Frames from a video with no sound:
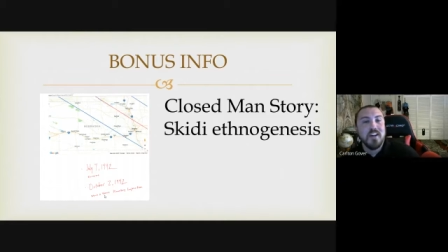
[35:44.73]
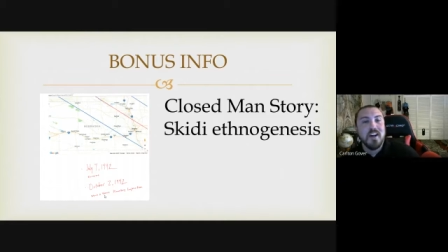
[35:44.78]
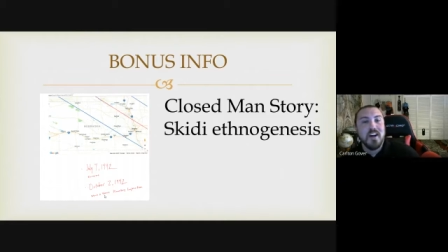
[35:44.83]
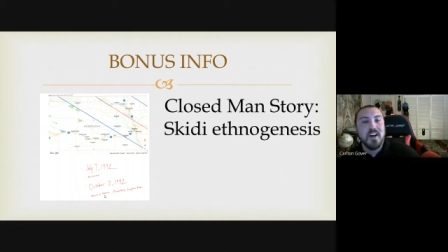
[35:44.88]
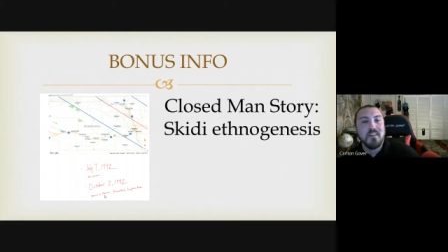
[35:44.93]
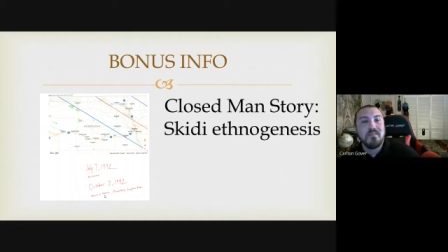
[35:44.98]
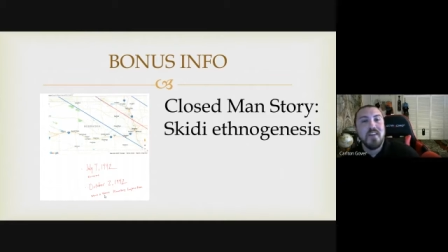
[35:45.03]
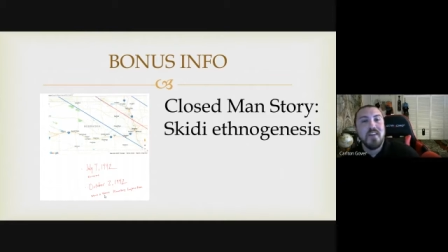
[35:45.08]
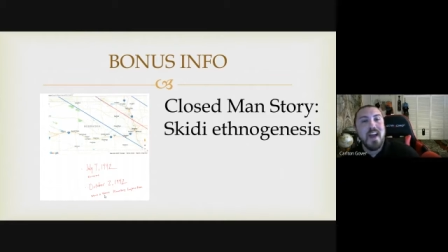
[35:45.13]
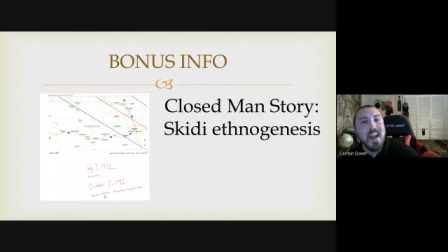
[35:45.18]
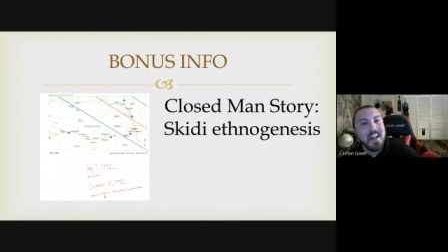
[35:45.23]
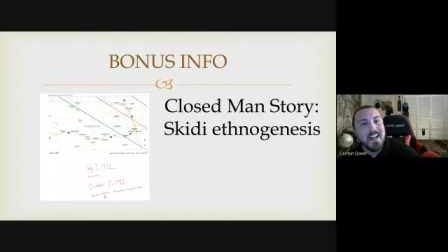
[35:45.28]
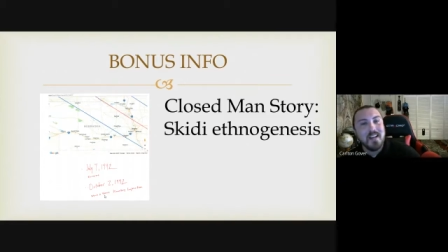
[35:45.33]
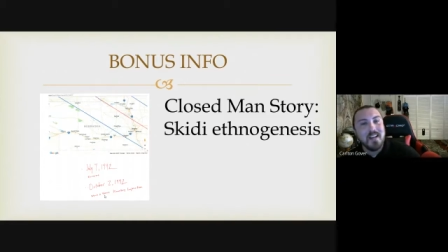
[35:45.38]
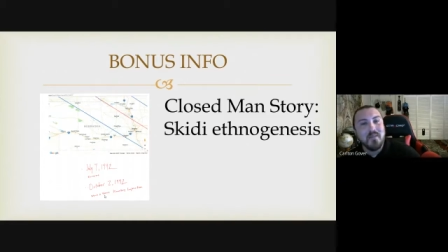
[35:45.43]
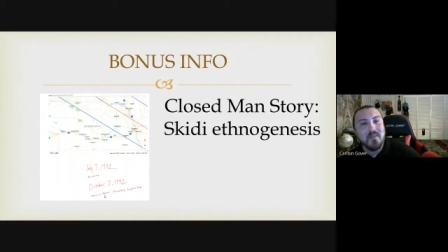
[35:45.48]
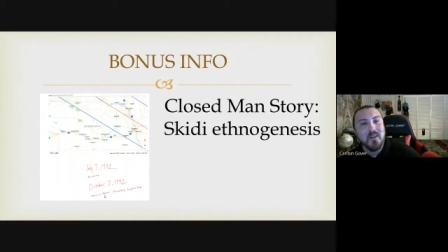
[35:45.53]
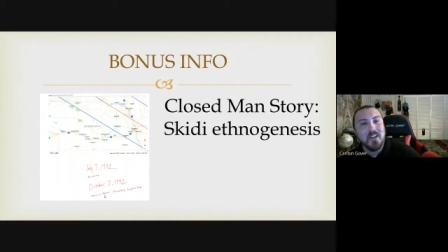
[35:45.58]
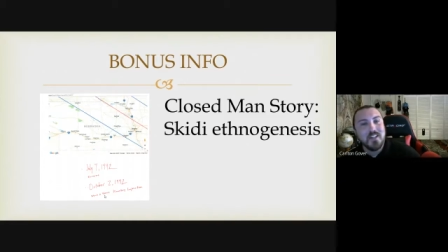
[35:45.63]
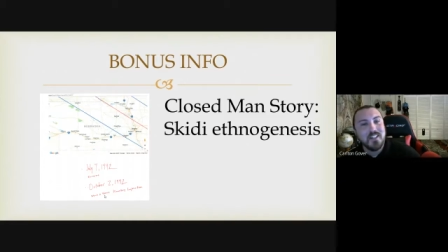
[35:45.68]
event in
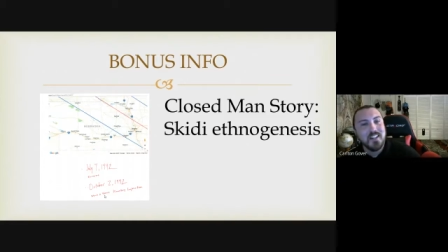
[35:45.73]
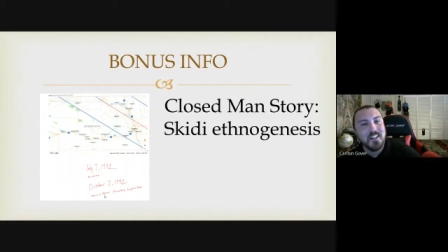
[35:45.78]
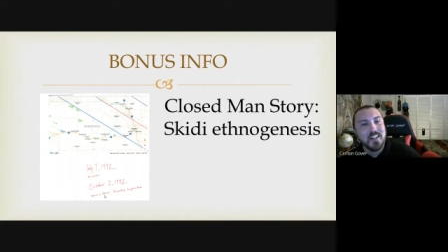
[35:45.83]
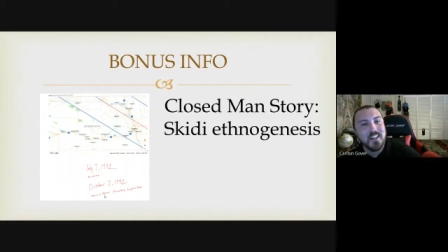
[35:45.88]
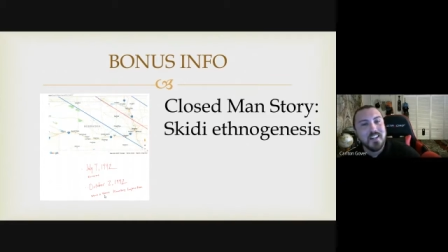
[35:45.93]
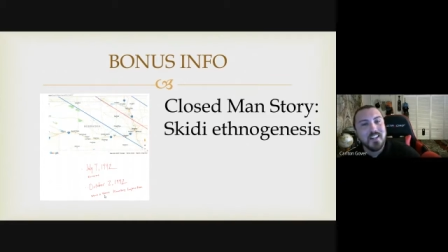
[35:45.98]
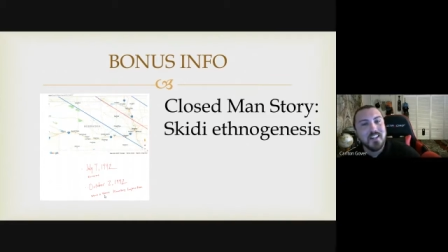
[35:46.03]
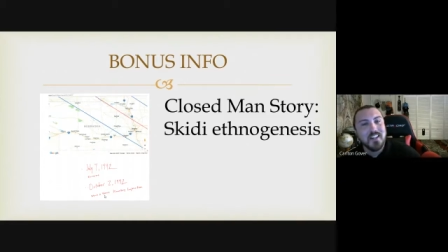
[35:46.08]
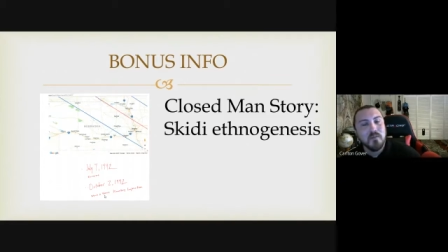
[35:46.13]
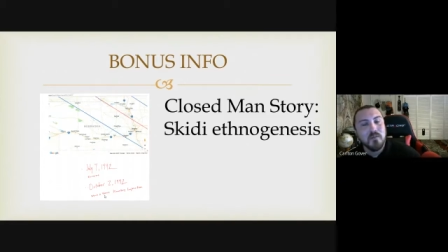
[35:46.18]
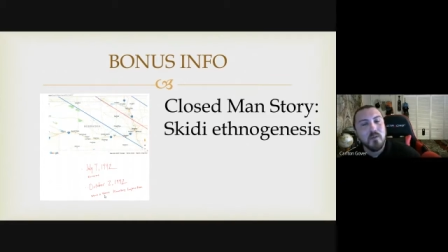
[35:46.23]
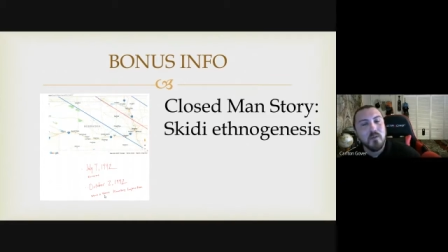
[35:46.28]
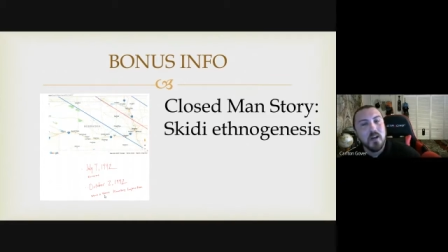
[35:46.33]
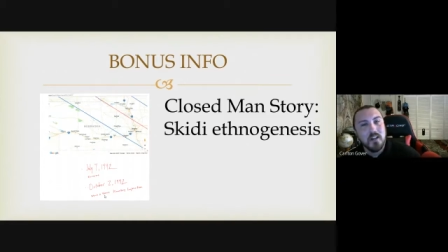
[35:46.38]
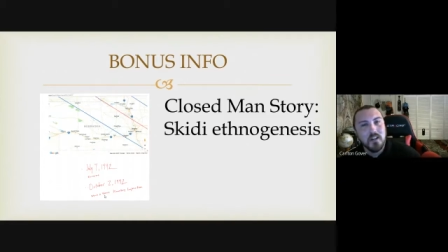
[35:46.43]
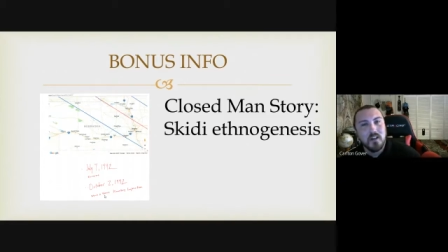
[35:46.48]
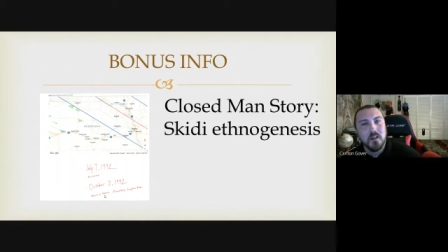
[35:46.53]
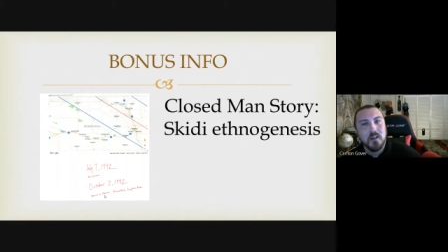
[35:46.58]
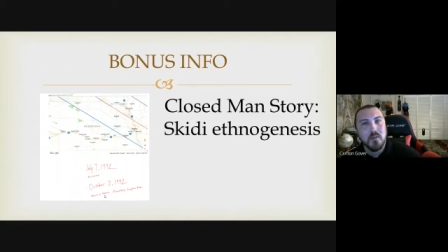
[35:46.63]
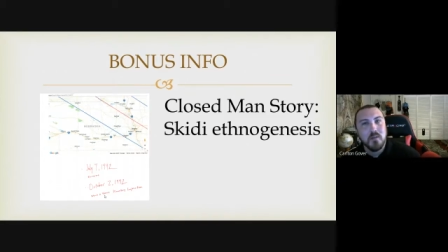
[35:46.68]
which the the what
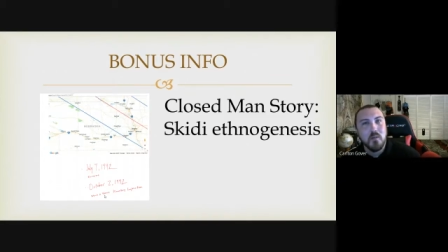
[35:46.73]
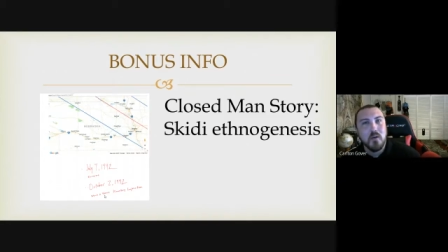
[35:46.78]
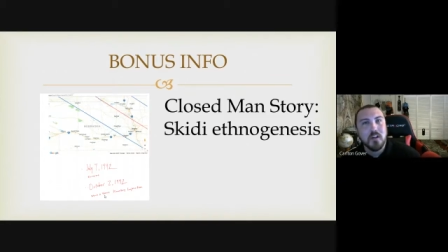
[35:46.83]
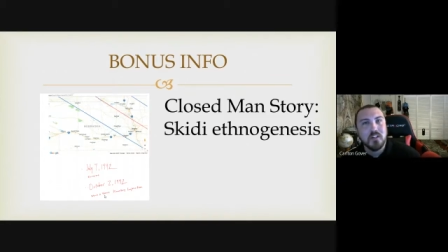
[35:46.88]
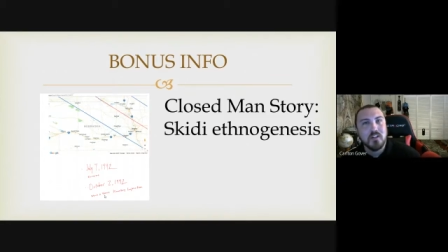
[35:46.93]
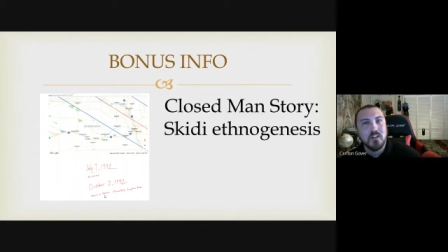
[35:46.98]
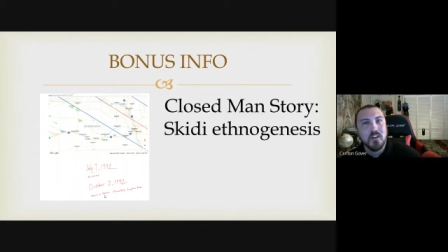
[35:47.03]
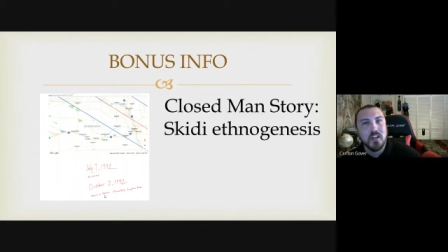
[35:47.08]
you know the morning star